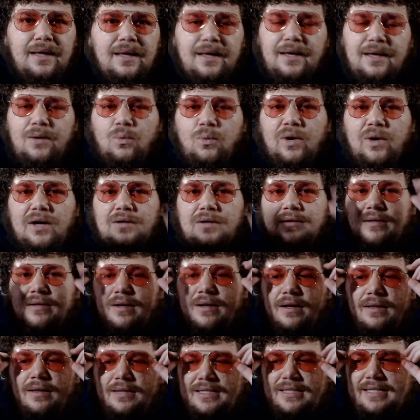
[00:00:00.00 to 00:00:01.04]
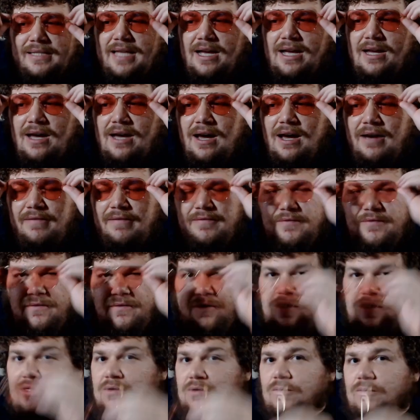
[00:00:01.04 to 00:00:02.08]
Well, let's take off
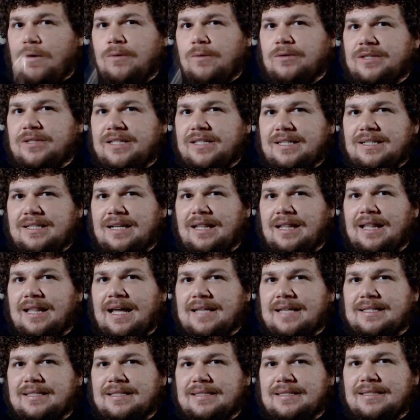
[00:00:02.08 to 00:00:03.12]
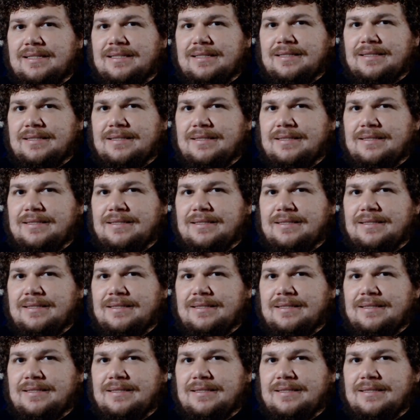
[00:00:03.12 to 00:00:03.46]
the rose-tinted glasses